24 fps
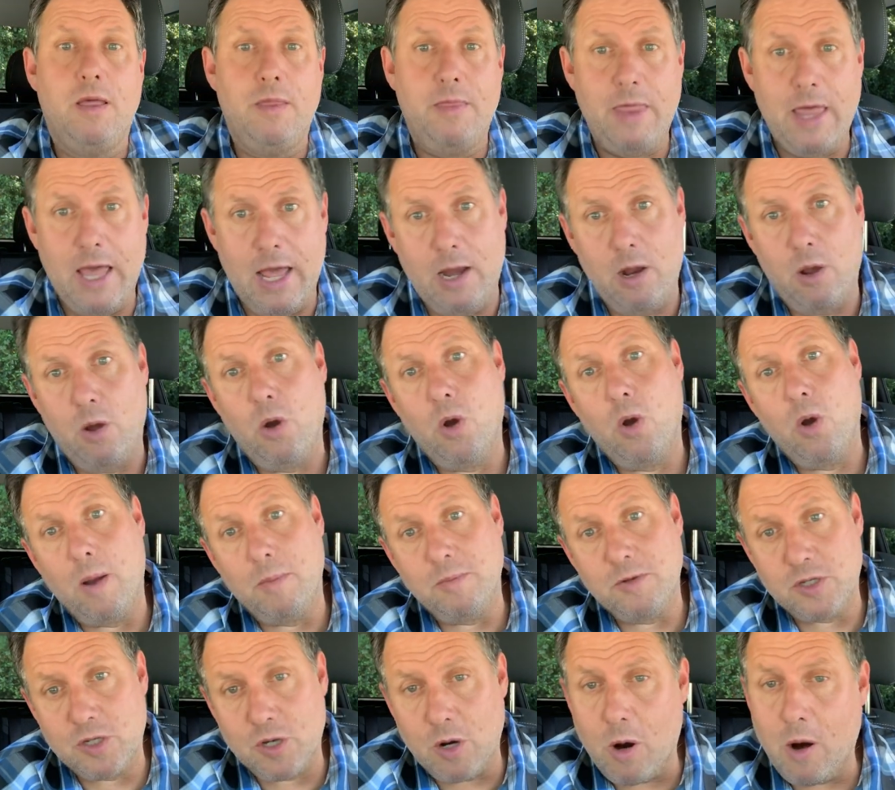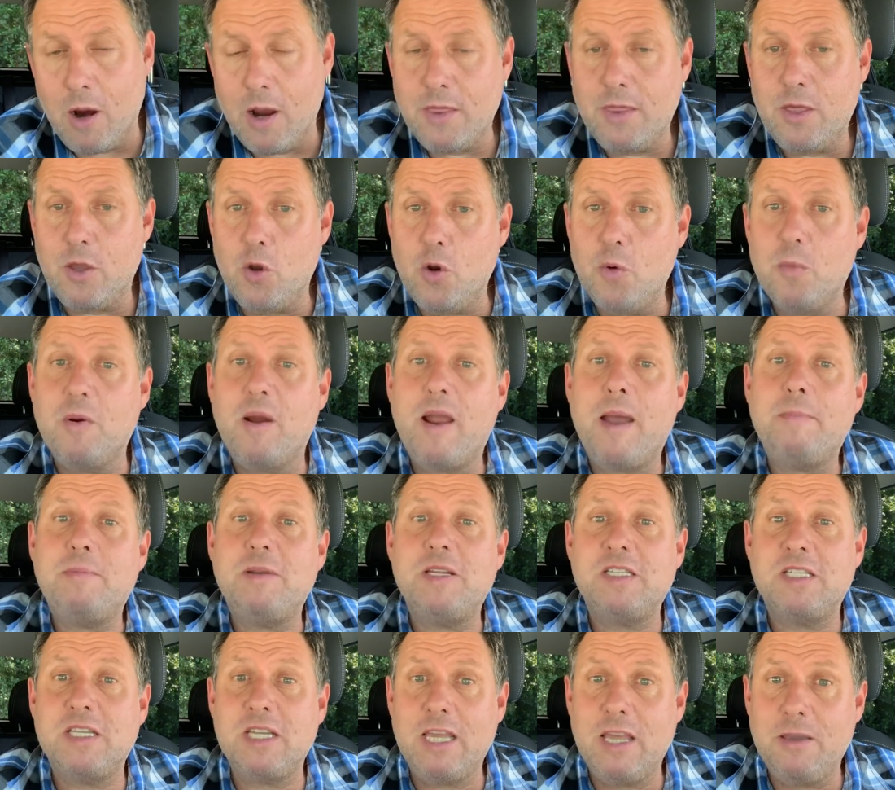That, oh, I'm sorry, the Uber app
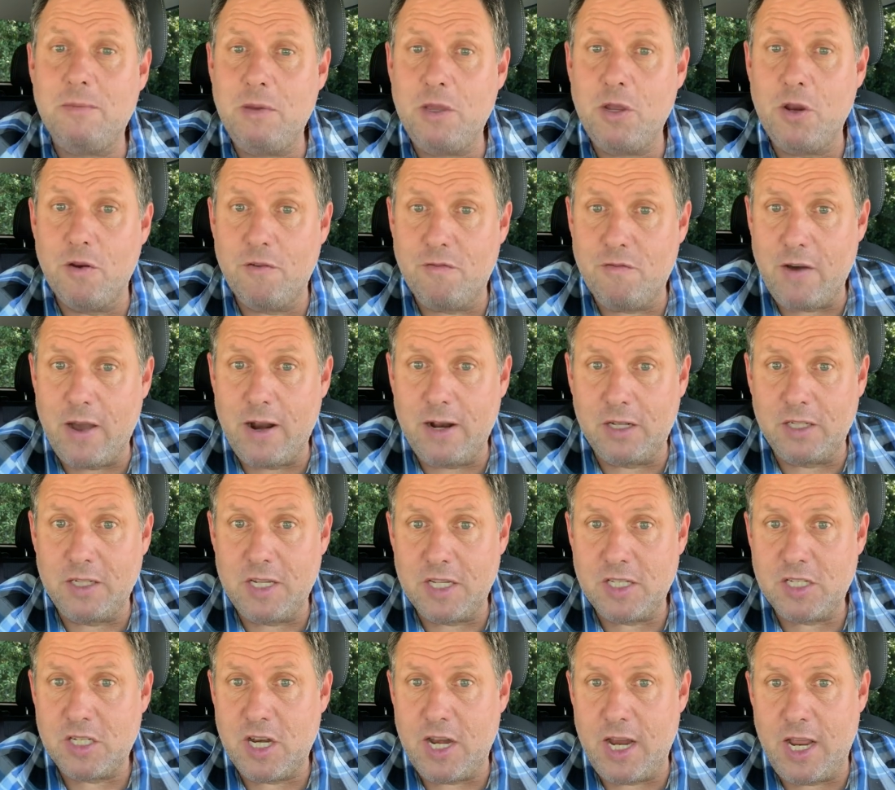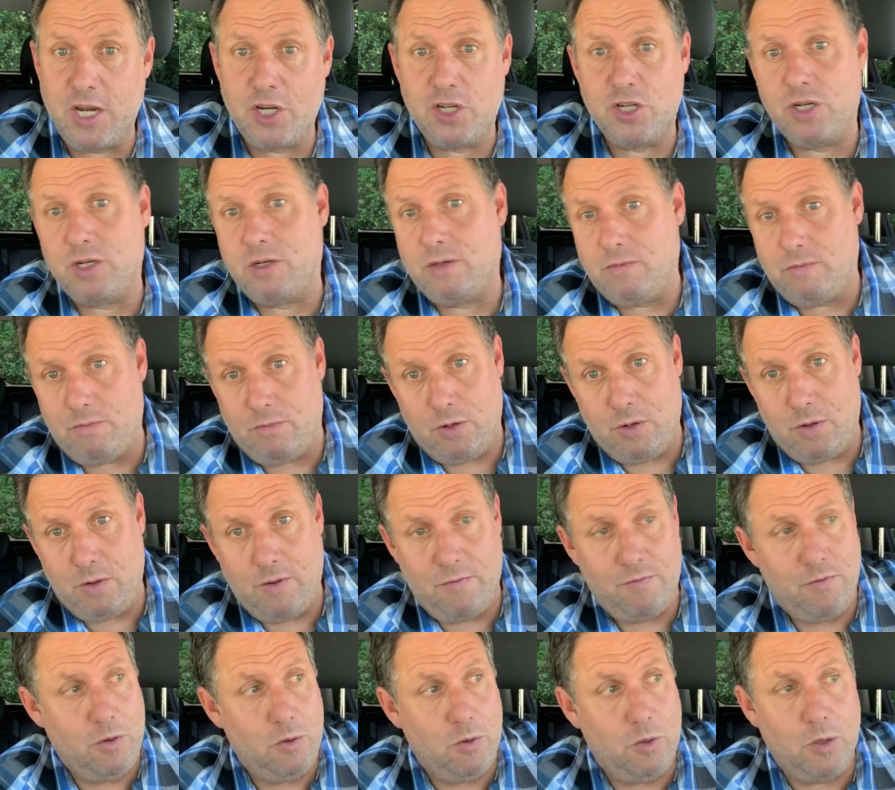doesn't give me your final destination.
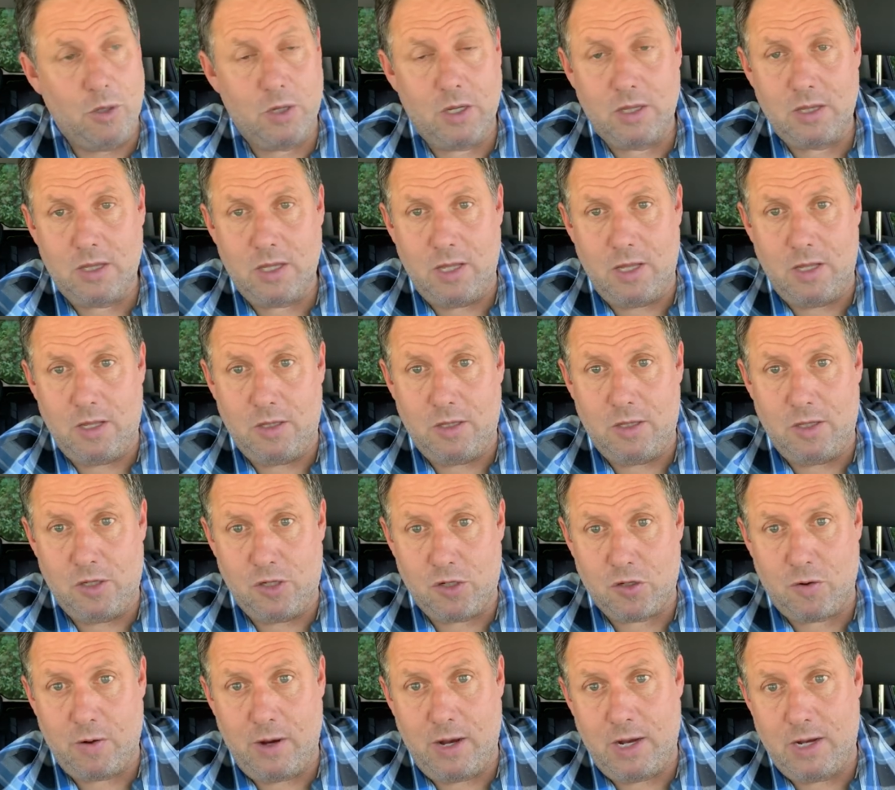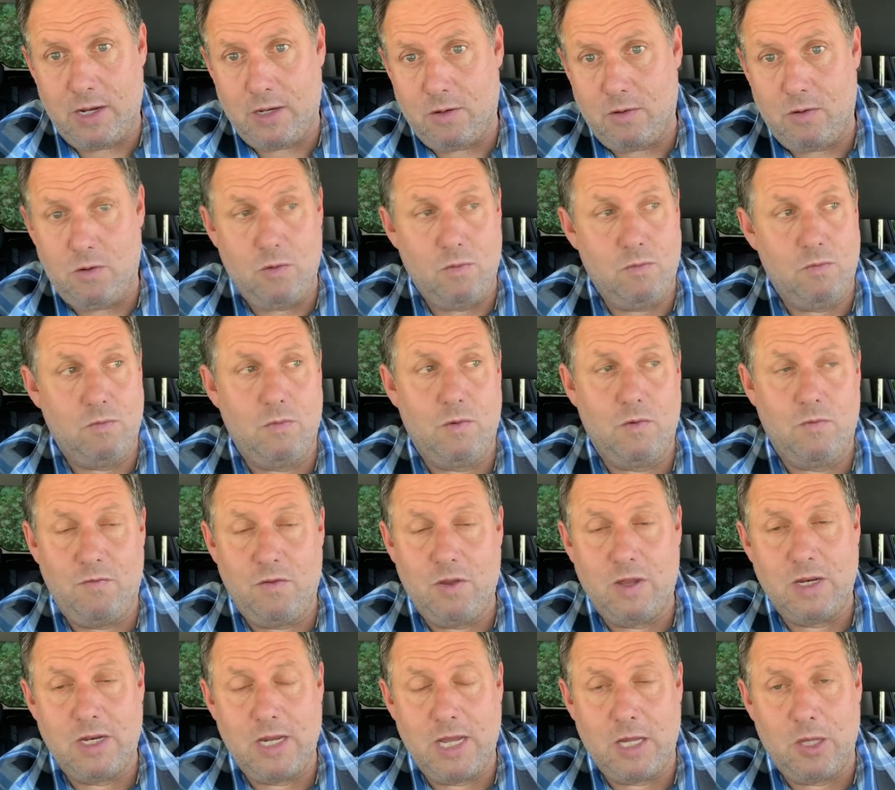If you look at the screen, if you
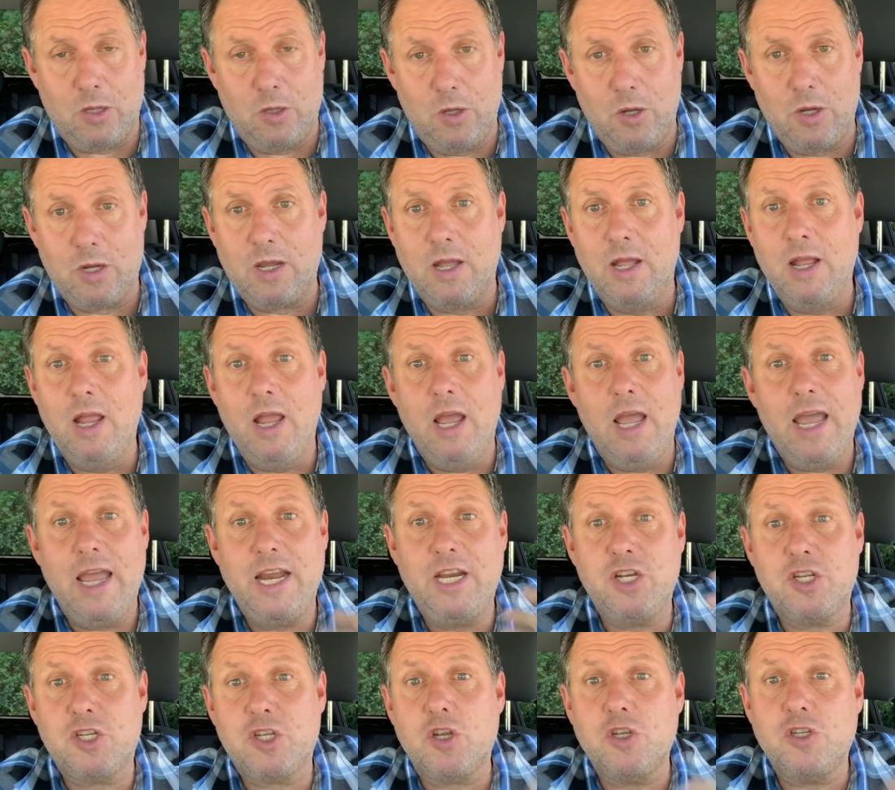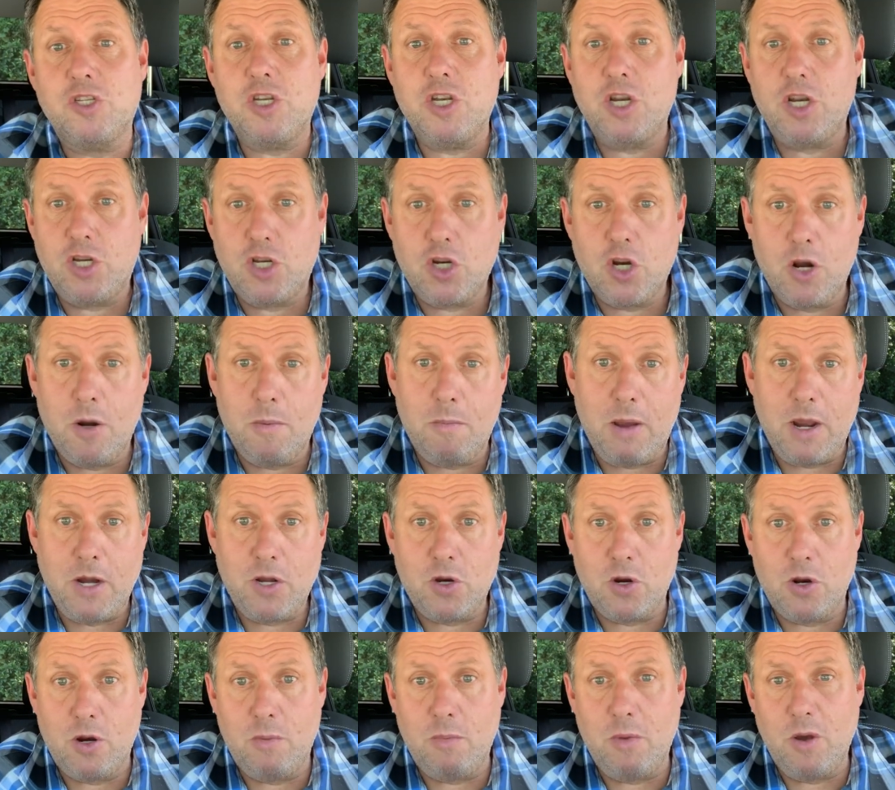can take a look, it just goes into
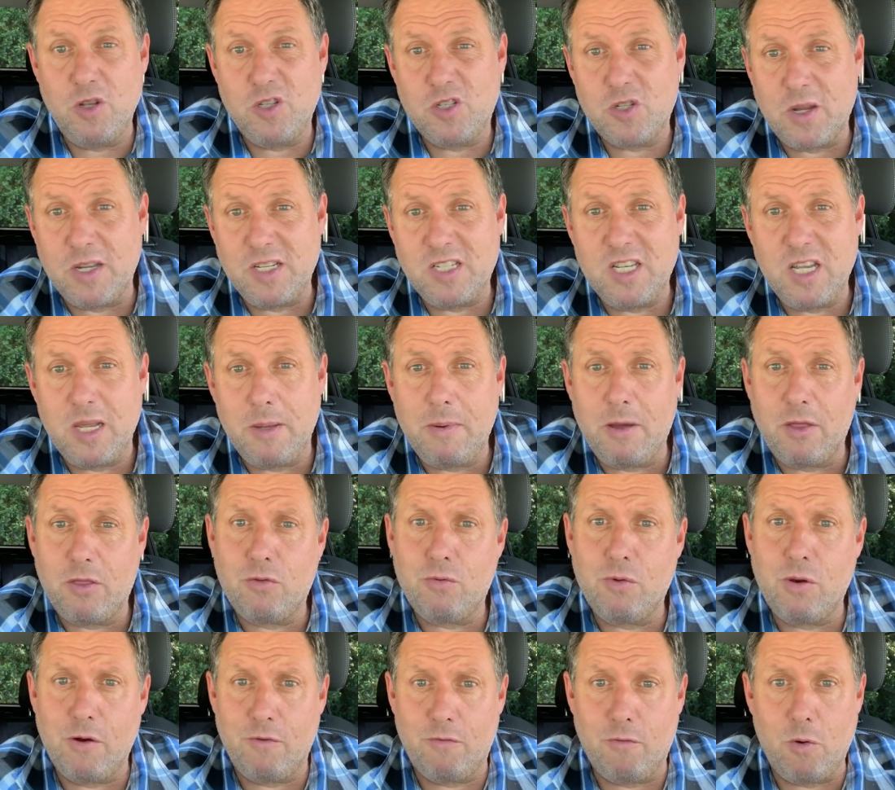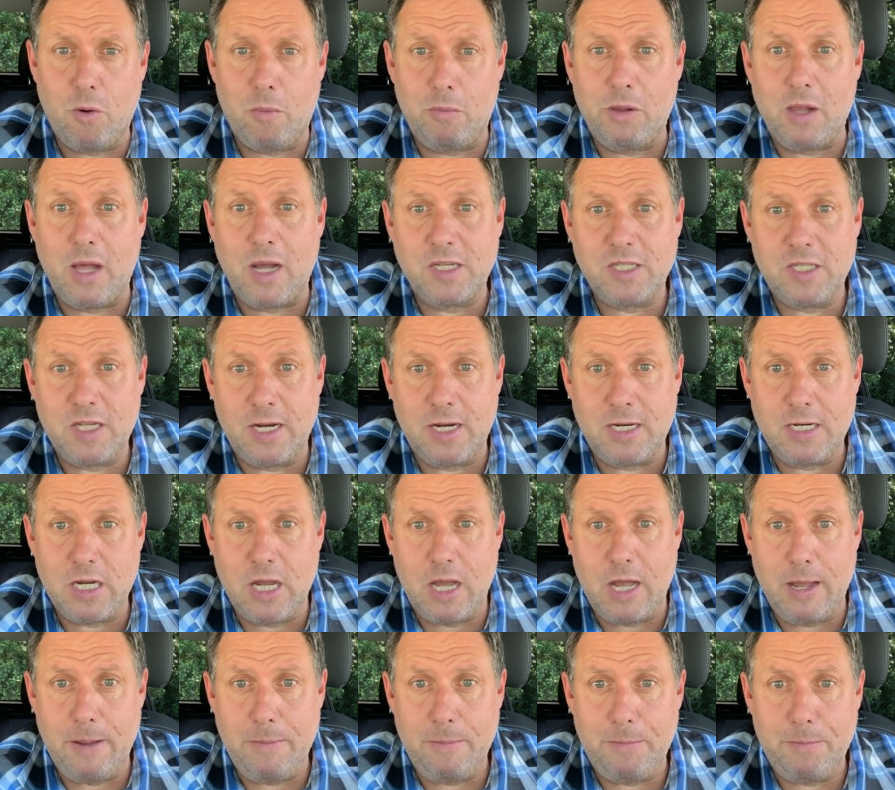turn-by-turn mode. So I see about 3 or 4 blocks at a
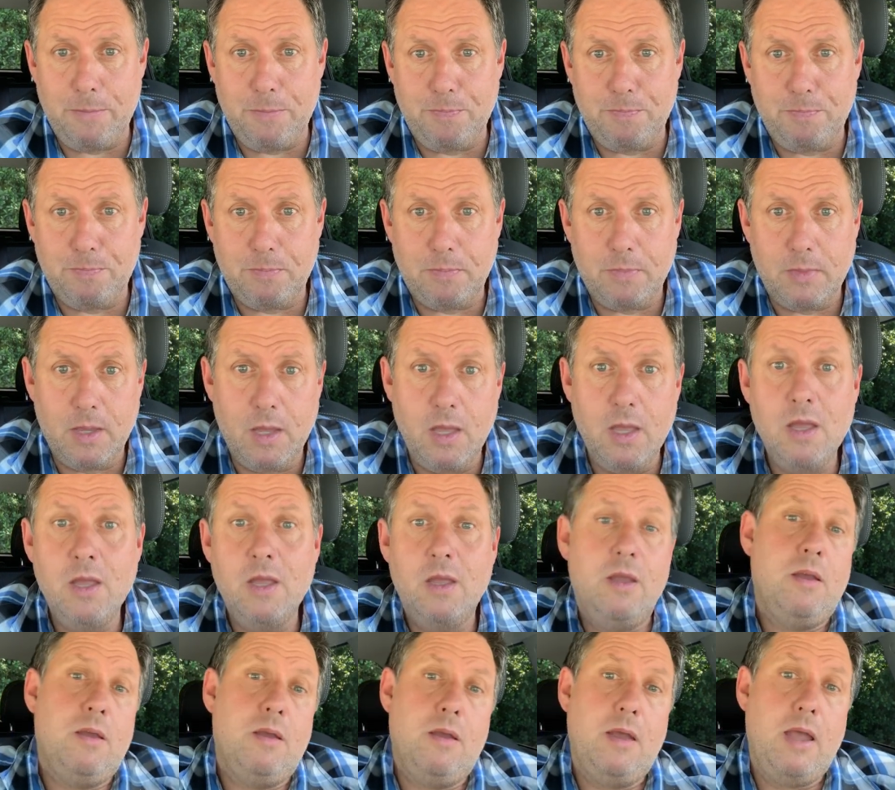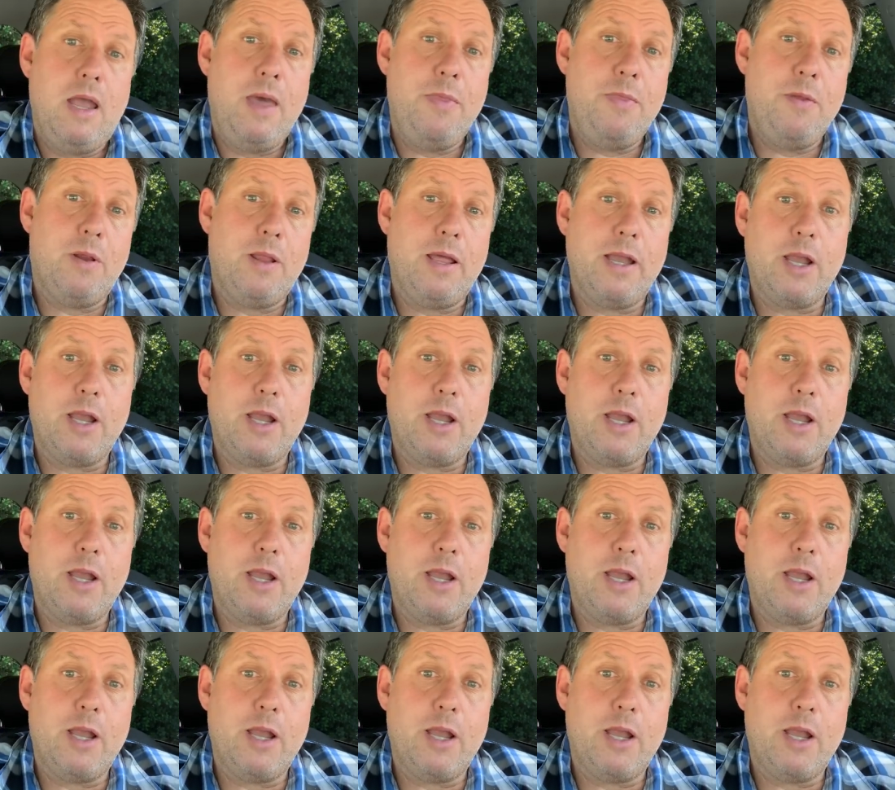time. And they're